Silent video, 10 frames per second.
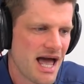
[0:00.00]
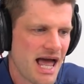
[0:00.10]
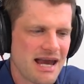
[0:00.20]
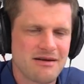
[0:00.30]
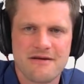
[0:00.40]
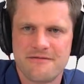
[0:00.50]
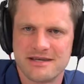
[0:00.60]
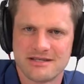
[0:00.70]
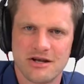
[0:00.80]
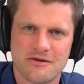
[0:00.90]
And if
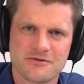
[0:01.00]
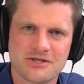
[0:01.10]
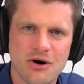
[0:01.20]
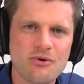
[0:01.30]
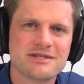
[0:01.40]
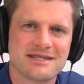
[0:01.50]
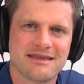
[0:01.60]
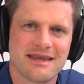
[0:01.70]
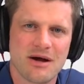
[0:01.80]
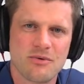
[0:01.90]
there's a lot of tones
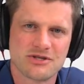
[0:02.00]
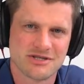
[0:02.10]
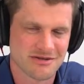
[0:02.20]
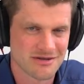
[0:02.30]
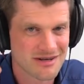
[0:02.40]
in there, which